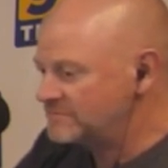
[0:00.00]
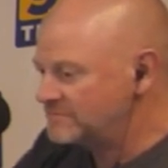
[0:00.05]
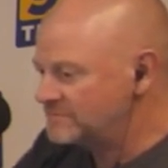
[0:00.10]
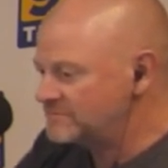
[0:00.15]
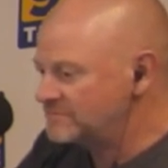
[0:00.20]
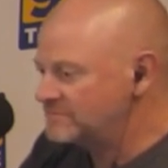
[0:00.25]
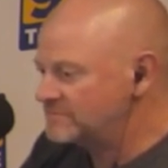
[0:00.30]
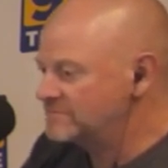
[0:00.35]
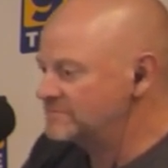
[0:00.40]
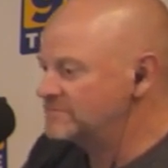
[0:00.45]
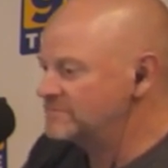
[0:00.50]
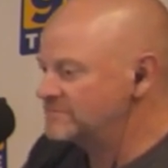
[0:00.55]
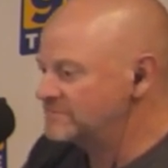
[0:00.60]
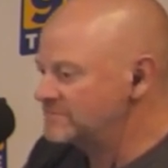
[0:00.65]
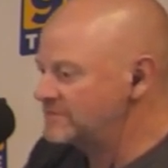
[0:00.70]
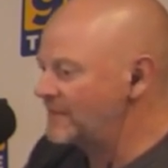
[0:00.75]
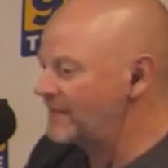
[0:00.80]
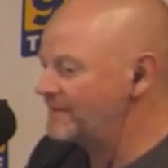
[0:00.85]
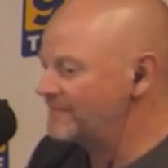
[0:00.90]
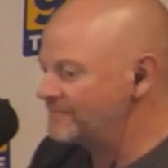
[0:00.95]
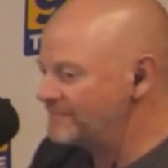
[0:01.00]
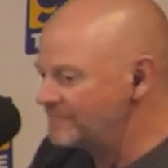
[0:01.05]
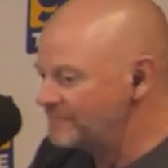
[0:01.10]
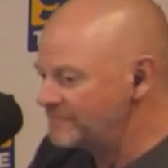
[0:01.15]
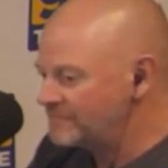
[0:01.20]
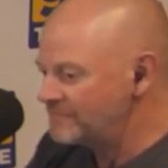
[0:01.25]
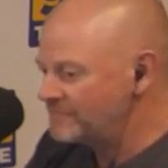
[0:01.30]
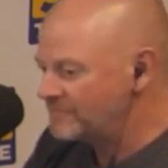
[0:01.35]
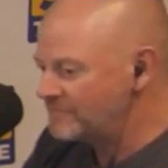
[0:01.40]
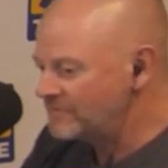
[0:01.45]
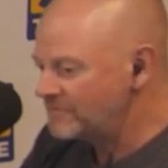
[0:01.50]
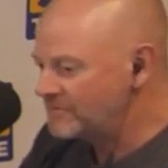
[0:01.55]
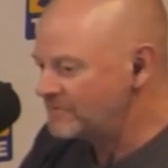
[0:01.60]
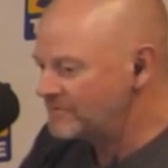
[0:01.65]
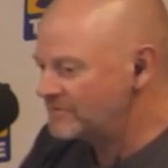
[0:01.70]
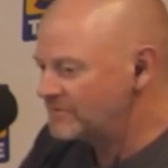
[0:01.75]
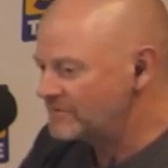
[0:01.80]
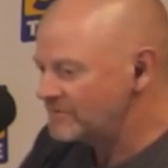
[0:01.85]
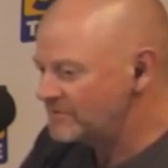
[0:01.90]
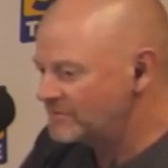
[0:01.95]

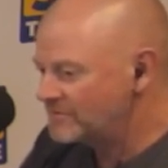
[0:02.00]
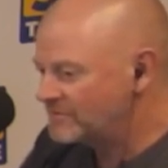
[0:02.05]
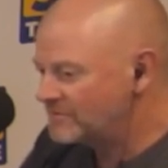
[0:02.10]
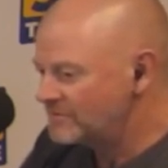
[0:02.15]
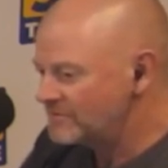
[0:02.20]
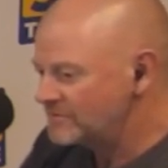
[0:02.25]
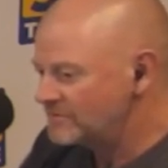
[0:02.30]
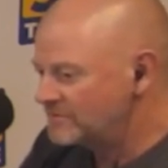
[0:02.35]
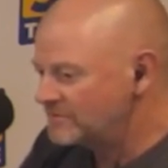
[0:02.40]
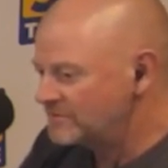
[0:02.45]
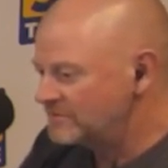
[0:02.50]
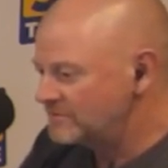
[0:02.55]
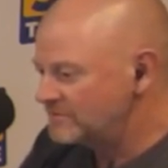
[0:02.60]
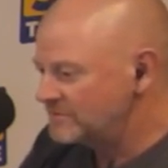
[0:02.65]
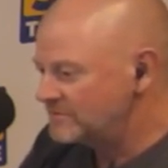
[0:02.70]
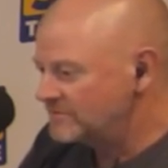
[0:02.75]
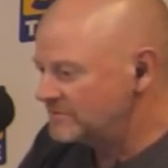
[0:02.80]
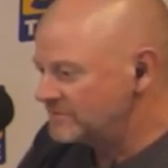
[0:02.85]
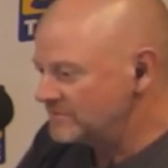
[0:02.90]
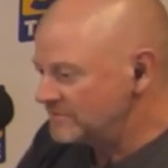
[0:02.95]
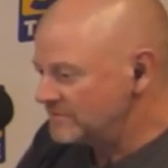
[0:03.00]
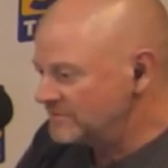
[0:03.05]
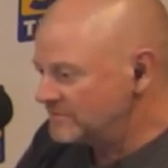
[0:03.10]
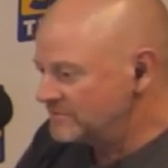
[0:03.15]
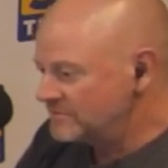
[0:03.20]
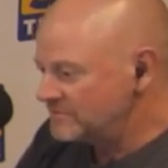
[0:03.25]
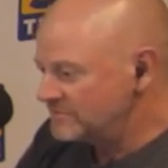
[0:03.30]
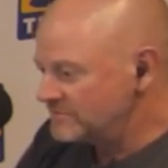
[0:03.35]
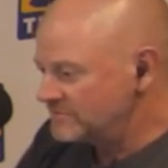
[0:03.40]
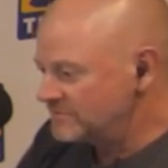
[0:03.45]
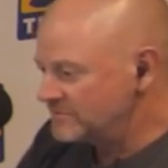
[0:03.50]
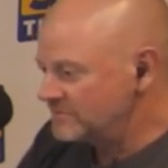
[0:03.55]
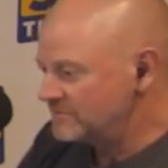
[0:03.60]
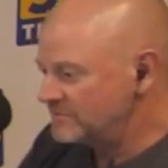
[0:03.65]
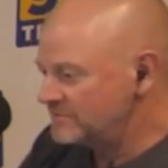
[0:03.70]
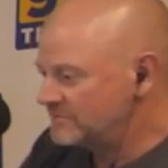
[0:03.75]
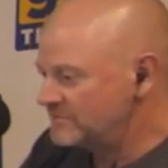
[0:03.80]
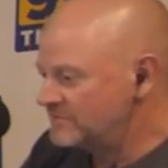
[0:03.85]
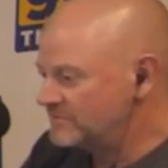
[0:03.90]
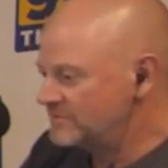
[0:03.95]

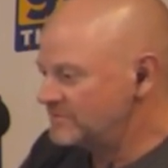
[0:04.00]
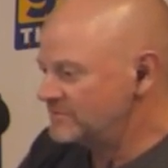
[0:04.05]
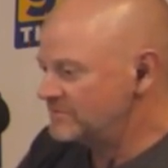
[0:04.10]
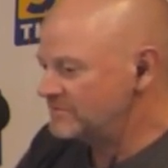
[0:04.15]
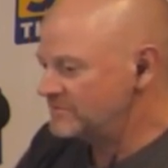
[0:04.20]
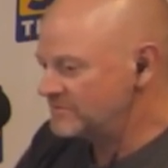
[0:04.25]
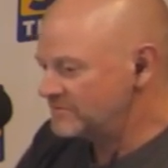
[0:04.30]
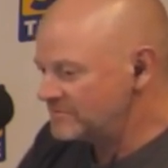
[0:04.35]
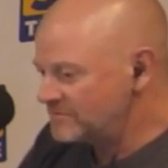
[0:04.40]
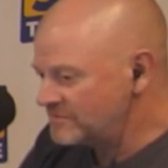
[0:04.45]
No words are spoken by the person on screen.